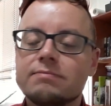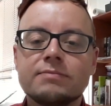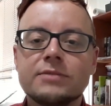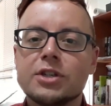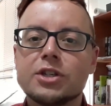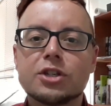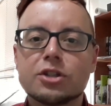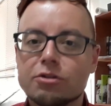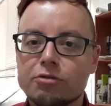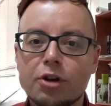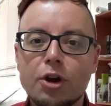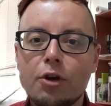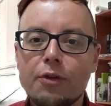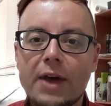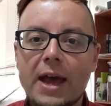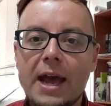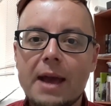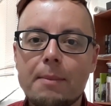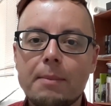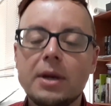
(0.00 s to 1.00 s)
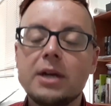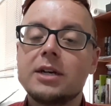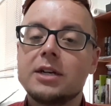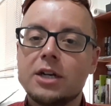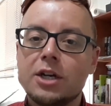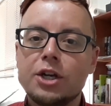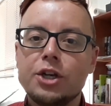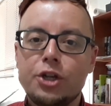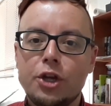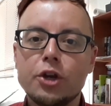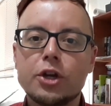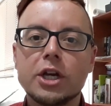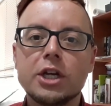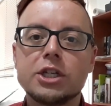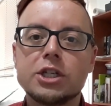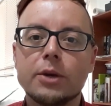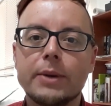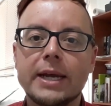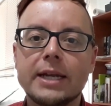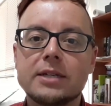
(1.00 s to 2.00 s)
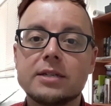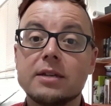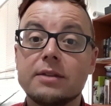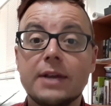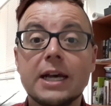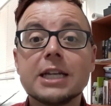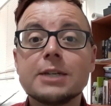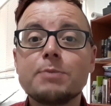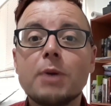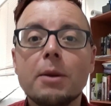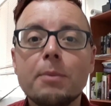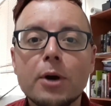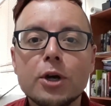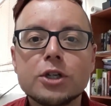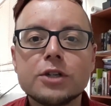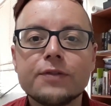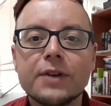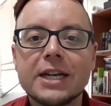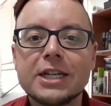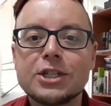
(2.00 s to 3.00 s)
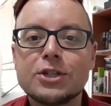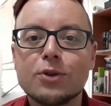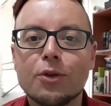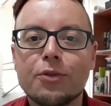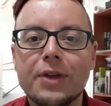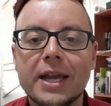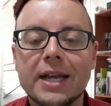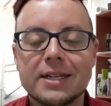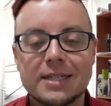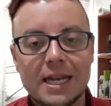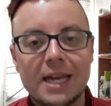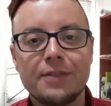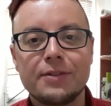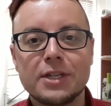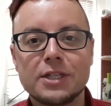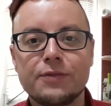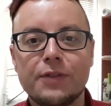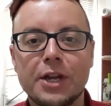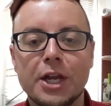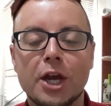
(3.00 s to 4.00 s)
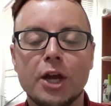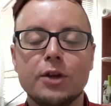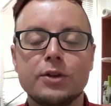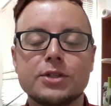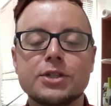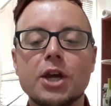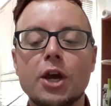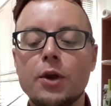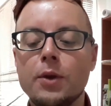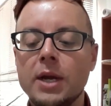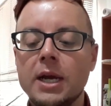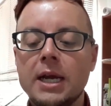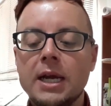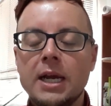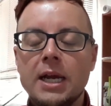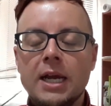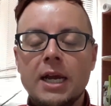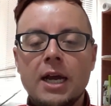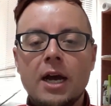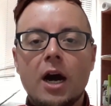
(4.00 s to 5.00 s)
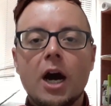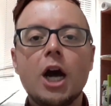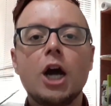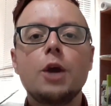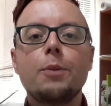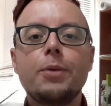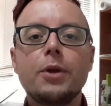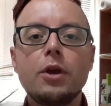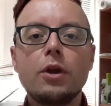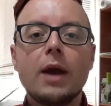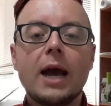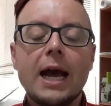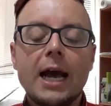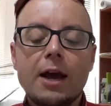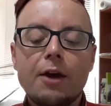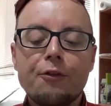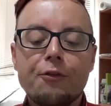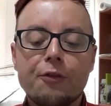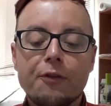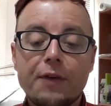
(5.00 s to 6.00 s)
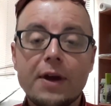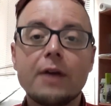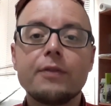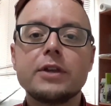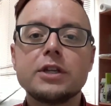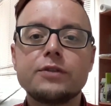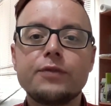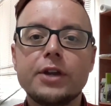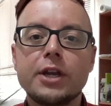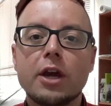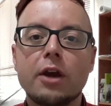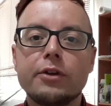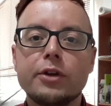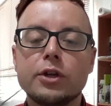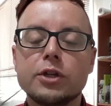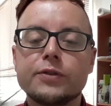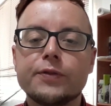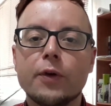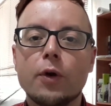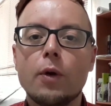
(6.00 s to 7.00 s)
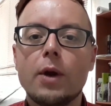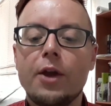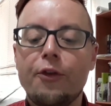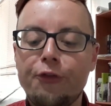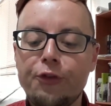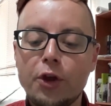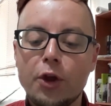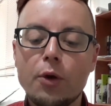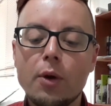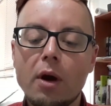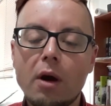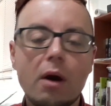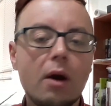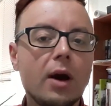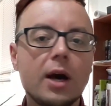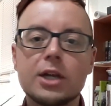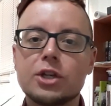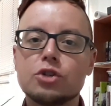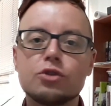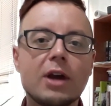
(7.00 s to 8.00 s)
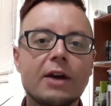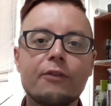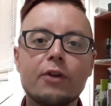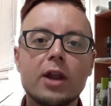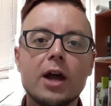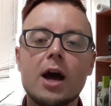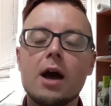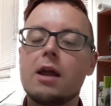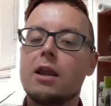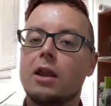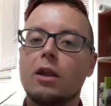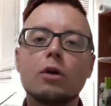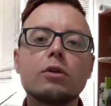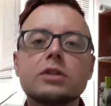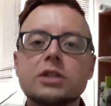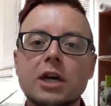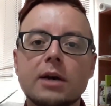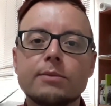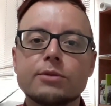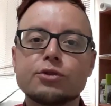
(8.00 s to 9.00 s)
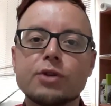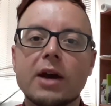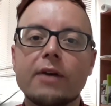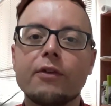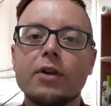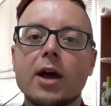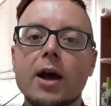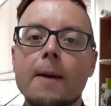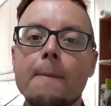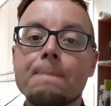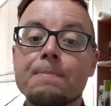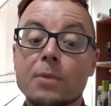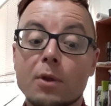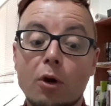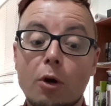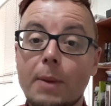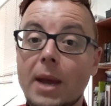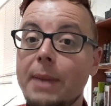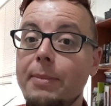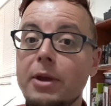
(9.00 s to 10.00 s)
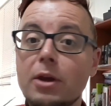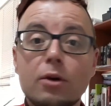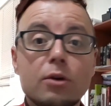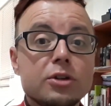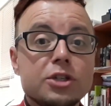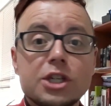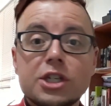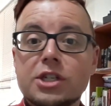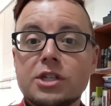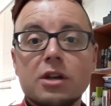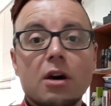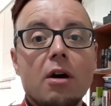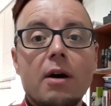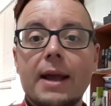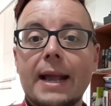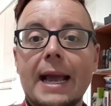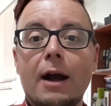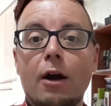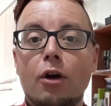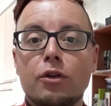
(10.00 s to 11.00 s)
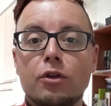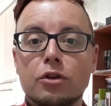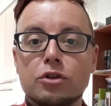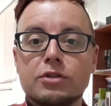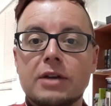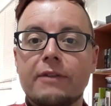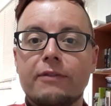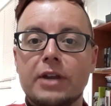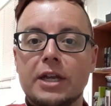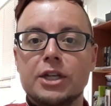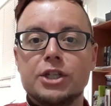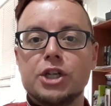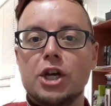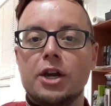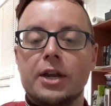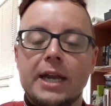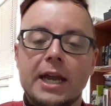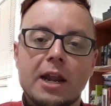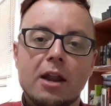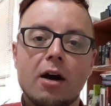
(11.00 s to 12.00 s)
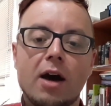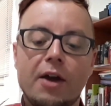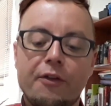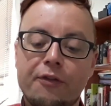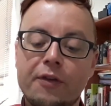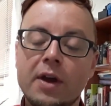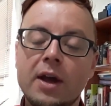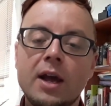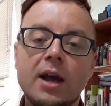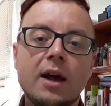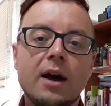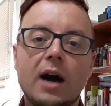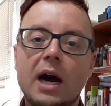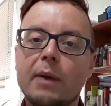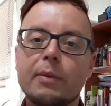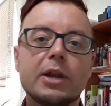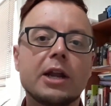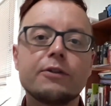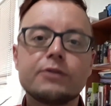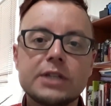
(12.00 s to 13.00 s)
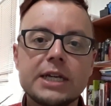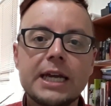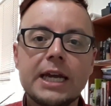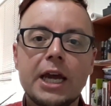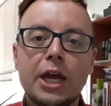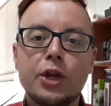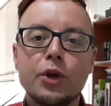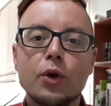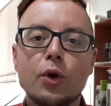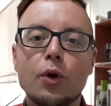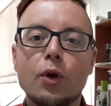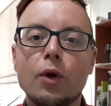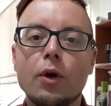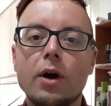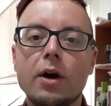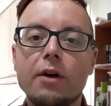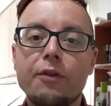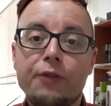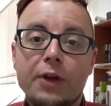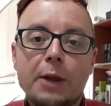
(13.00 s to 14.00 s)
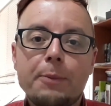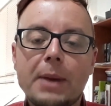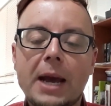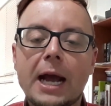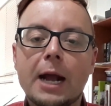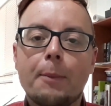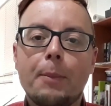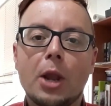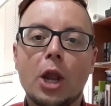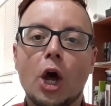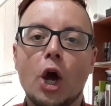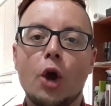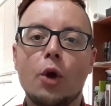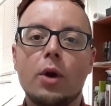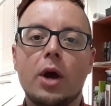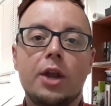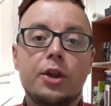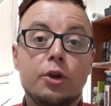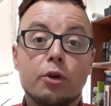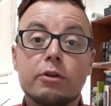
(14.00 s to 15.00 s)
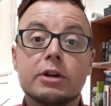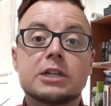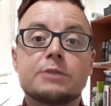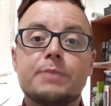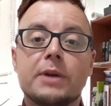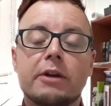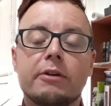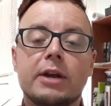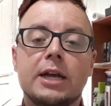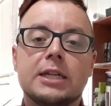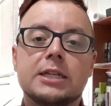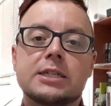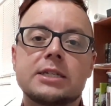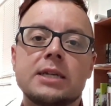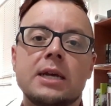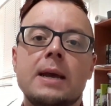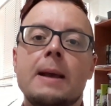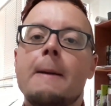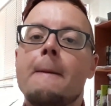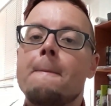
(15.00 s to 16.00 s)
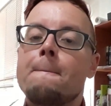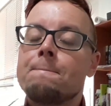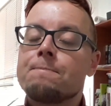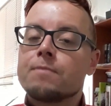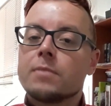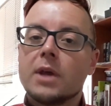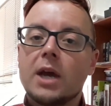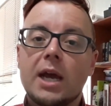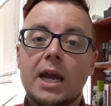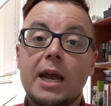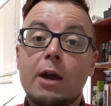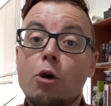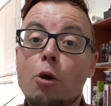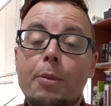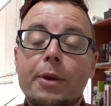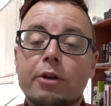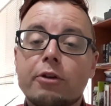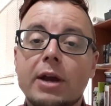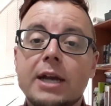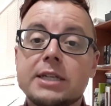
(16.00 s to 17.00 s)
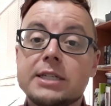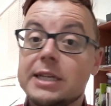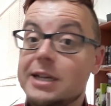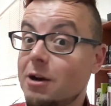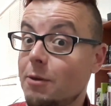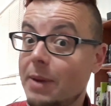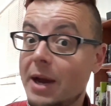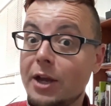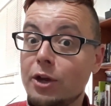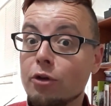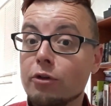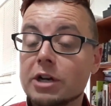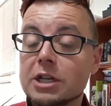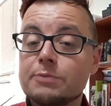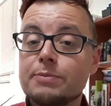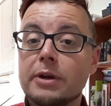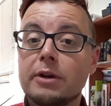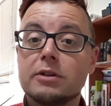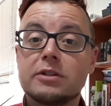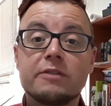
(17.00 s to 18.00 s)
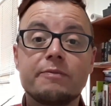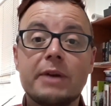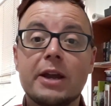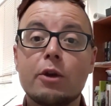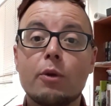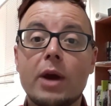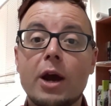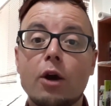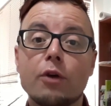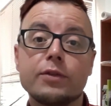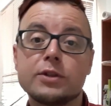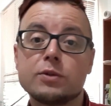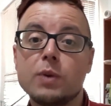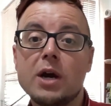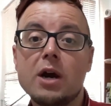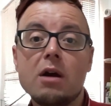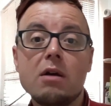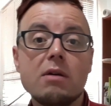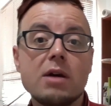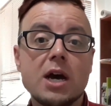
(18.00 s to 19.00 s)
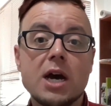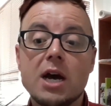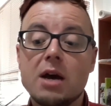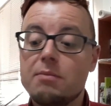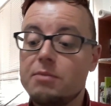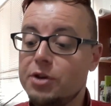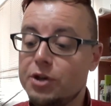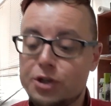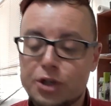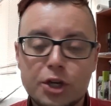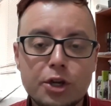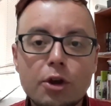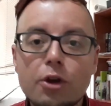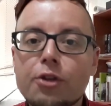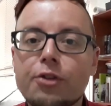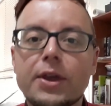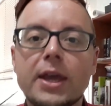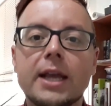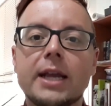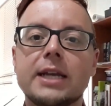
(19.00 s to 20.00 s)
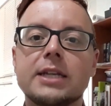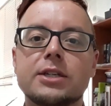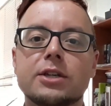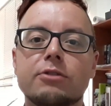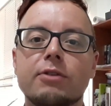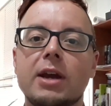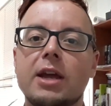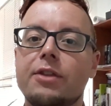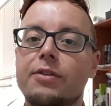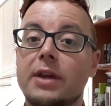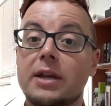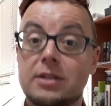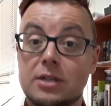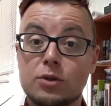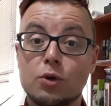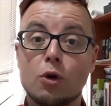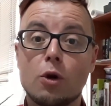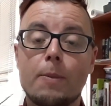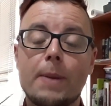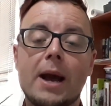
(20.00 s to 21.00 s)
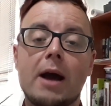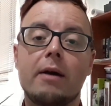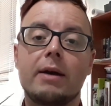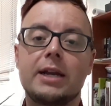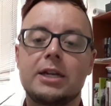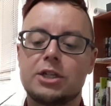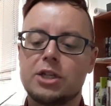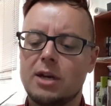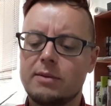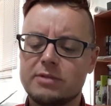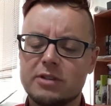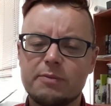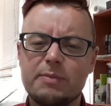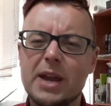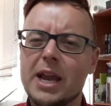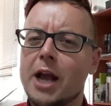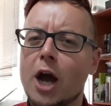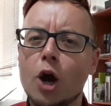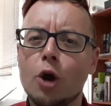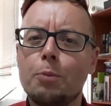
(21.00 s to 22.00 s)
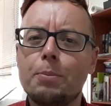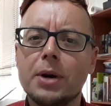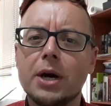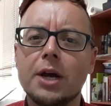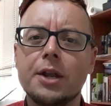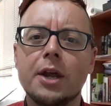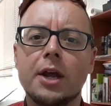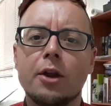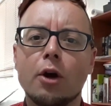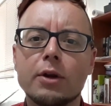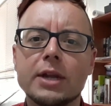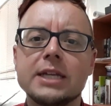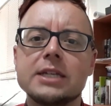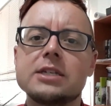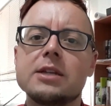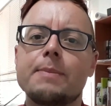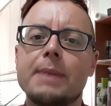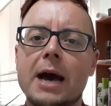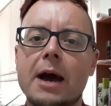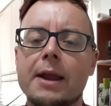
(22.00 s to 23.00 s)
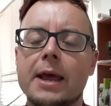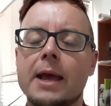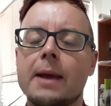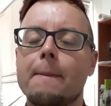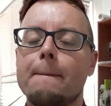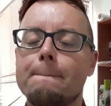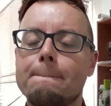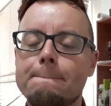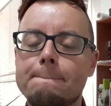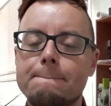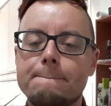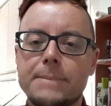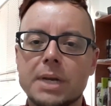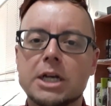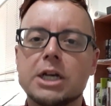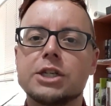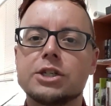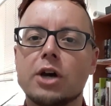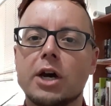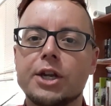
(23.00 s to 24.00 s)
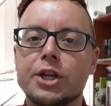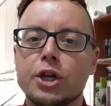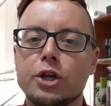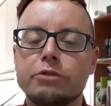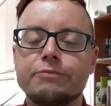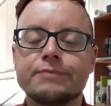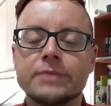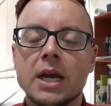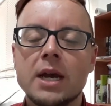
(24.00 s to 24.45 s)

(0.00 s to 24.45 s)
Screw them, you can do it. That's my motivational thing to end this video. So I hope you have found this video useful. If you are a traveler, a long-term traveler, or maybe you're just starting out on your traveling journey in life, I would love to hear your feedback below and your experience. It would be great to hear about your experience of mental health as well. Do you think it's a great thing to talk about in terms of being open and honest about it? Because I do.